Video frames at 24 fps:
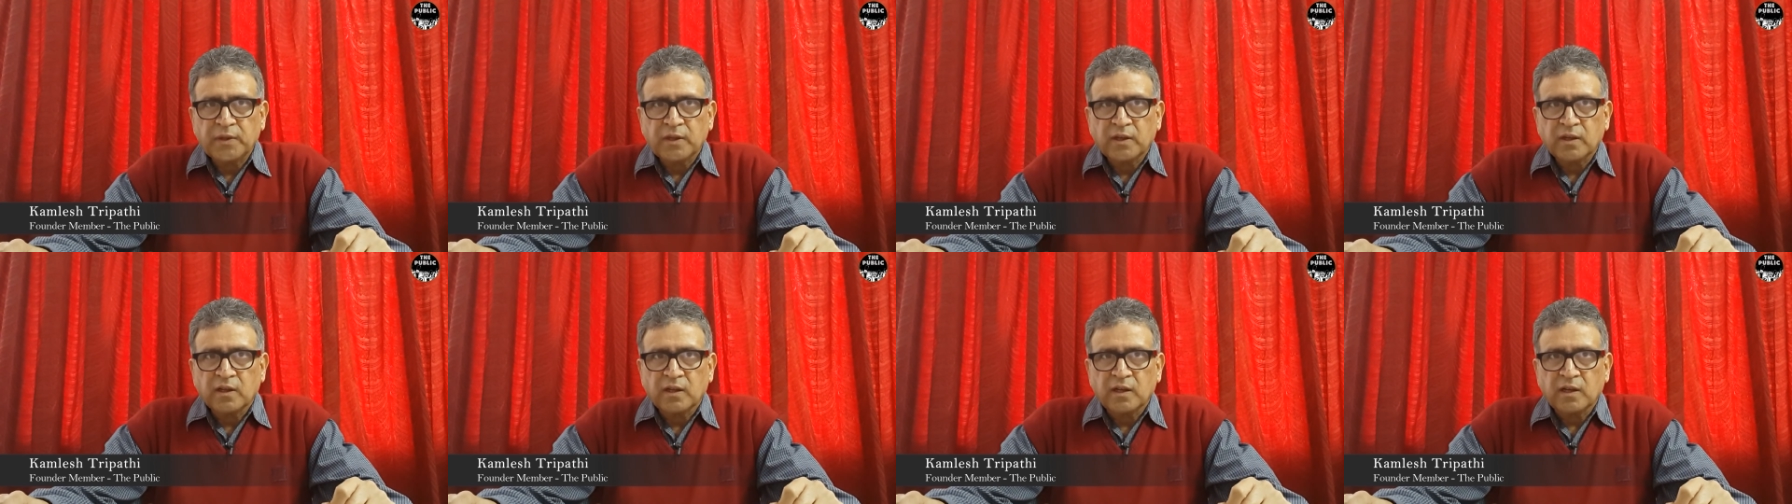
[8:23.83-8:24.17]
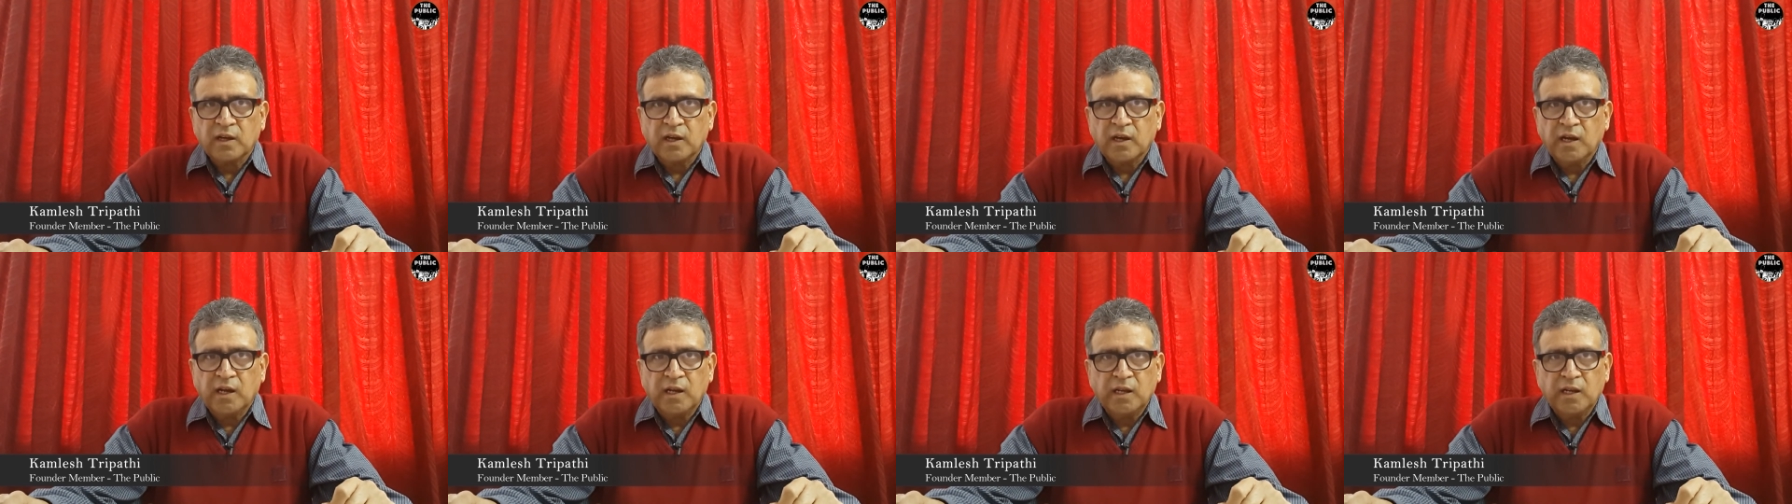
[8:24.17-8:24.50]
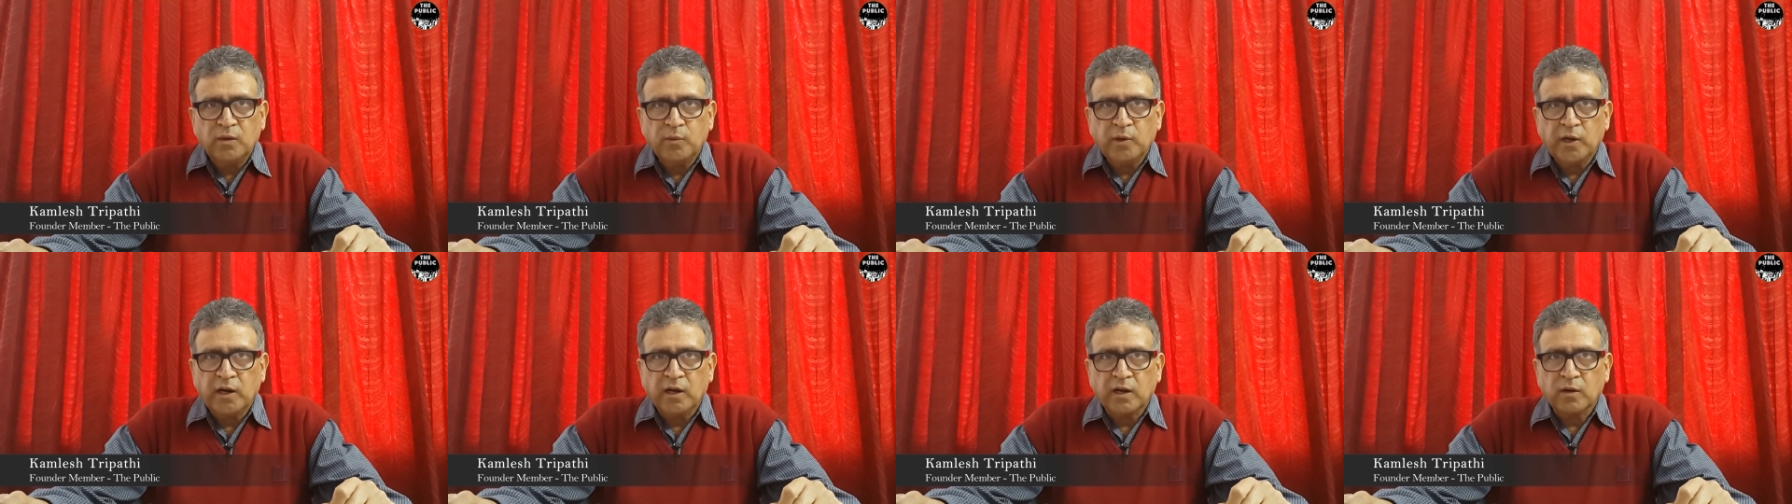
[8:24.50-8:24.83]
uh,
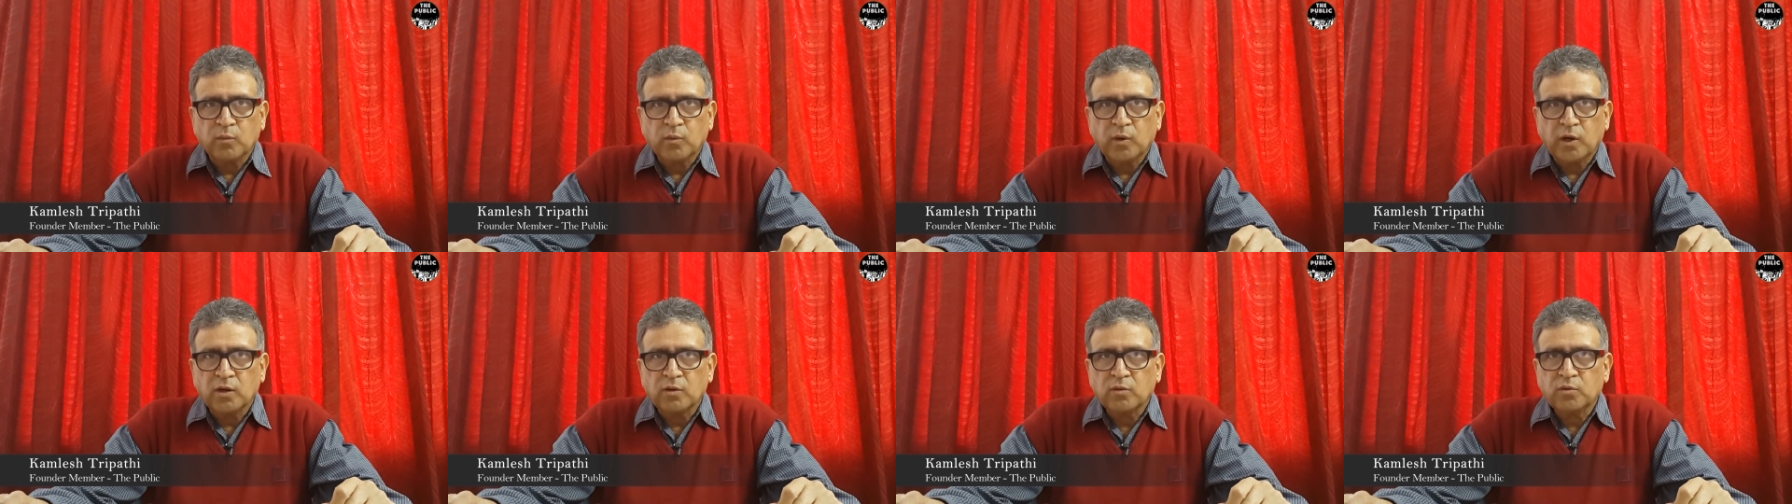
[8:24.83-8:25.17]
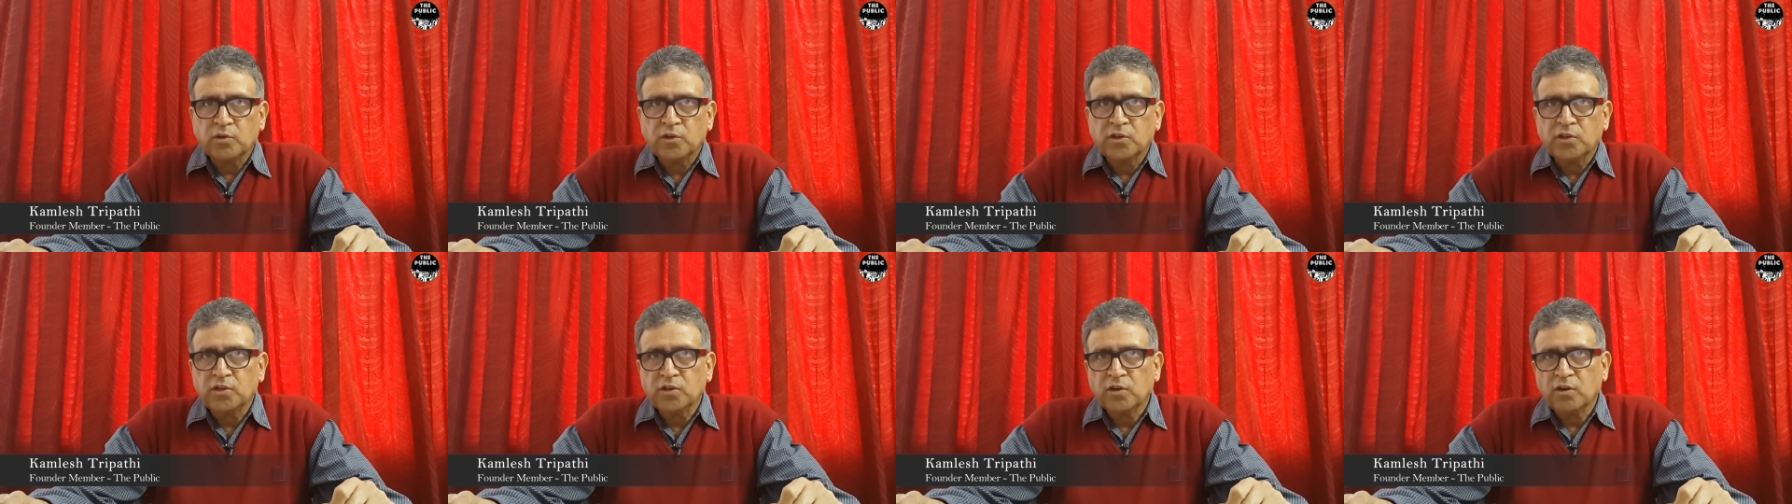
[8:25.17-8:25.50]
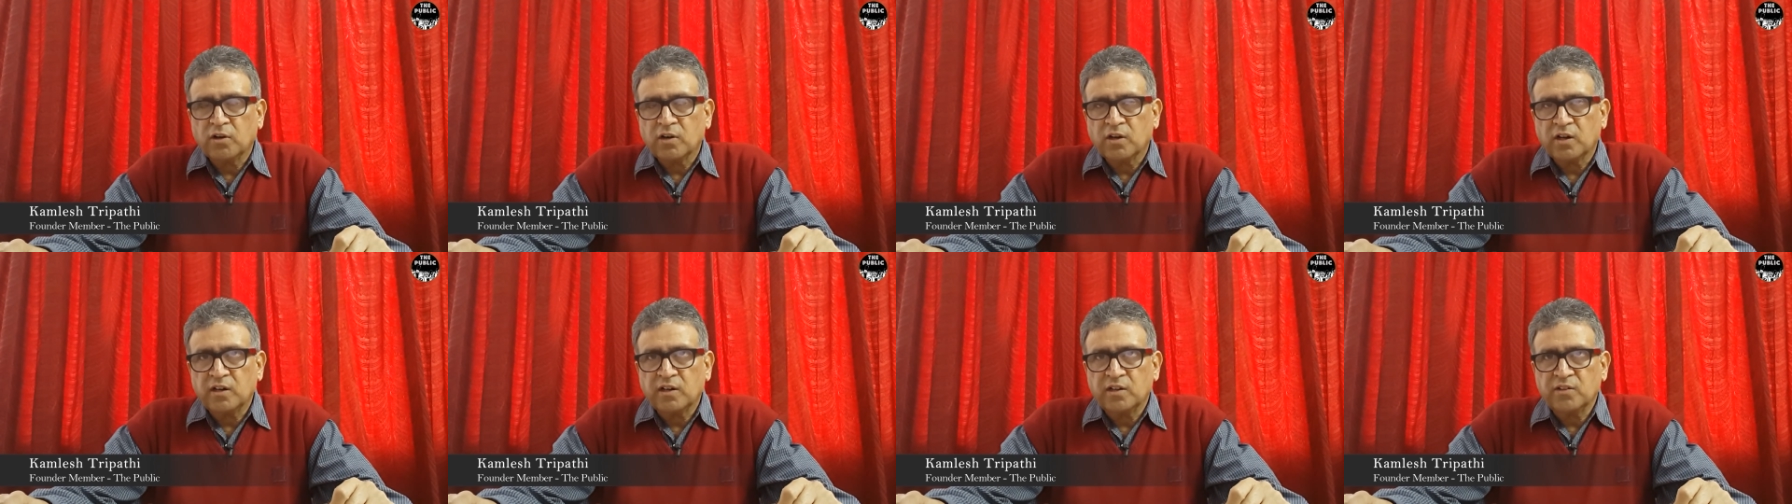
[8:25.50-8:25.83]
anywhere, one could cure
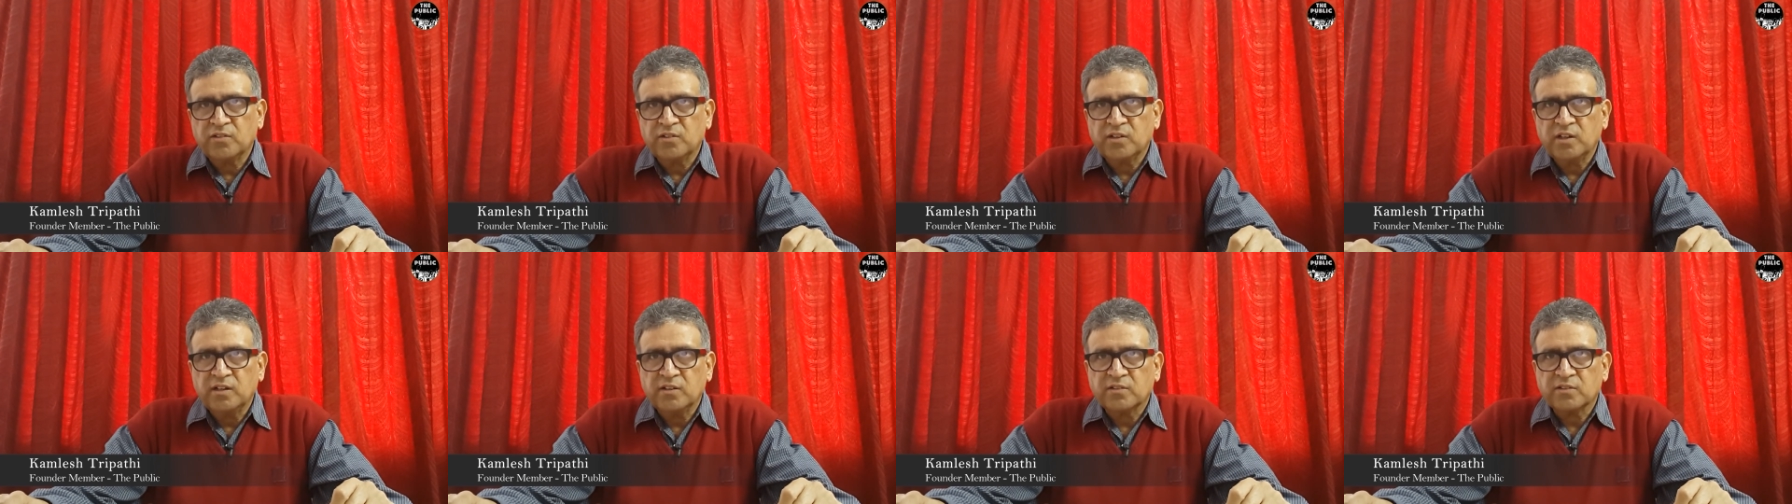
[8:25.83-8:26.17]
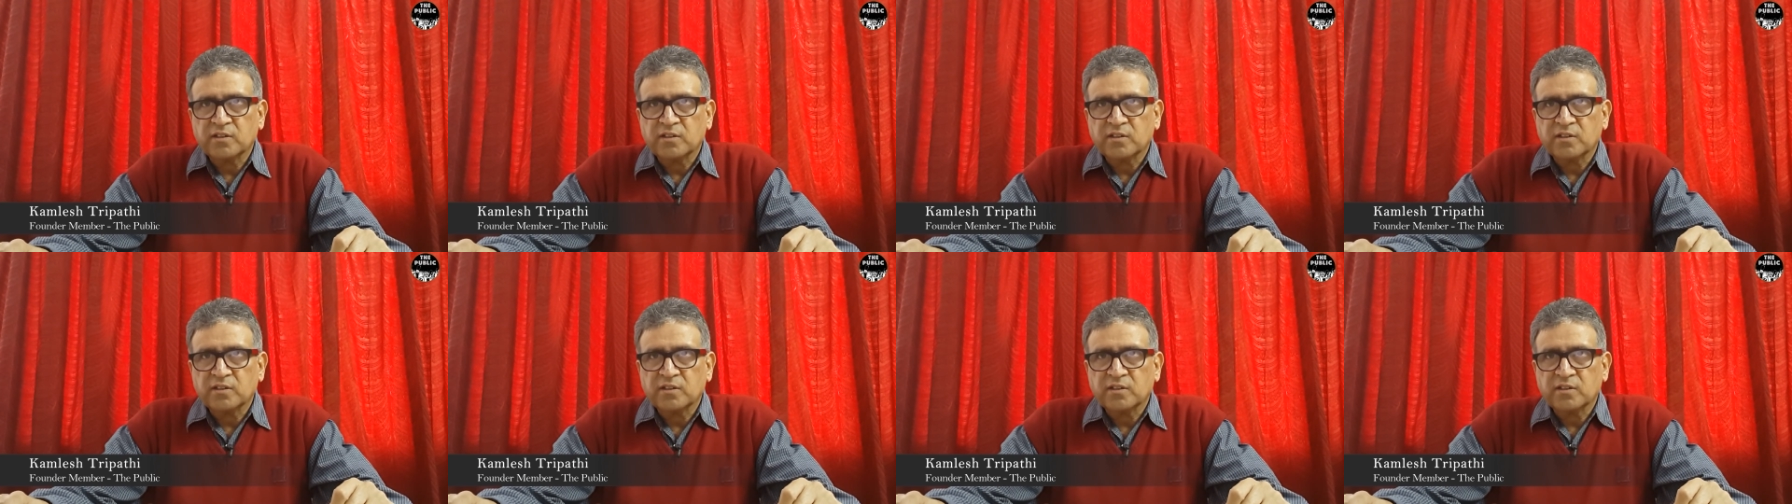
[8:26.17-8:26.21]
a disease.